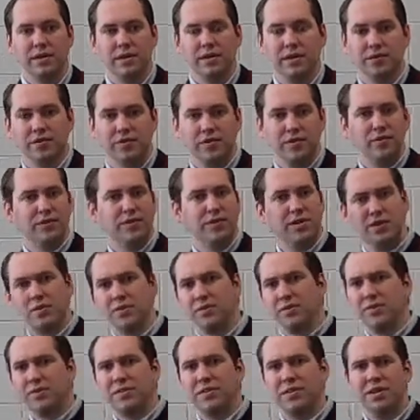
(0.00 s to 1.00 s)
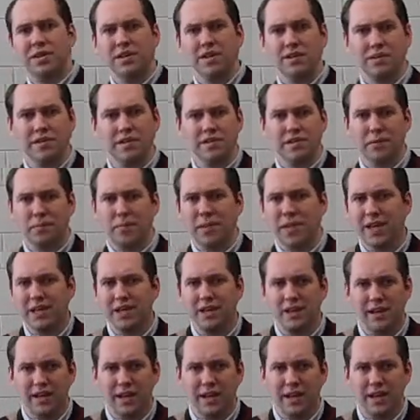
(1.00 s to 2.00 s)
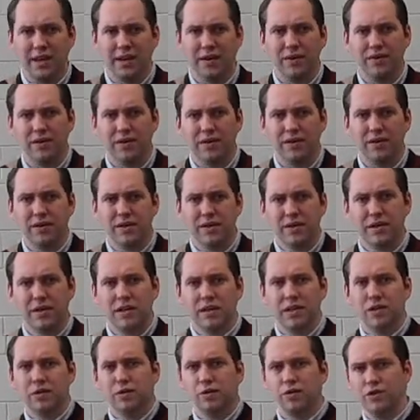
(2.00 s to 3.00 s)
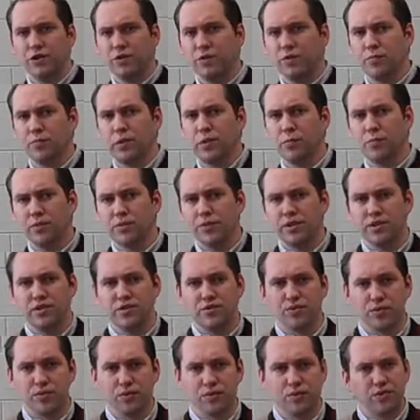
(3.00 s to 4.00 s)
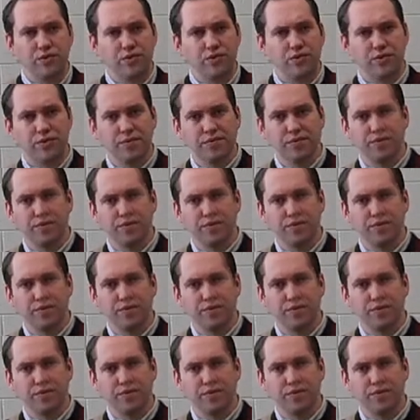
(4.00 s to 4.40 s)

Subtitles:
So don't think to the bank account when you remember these rules.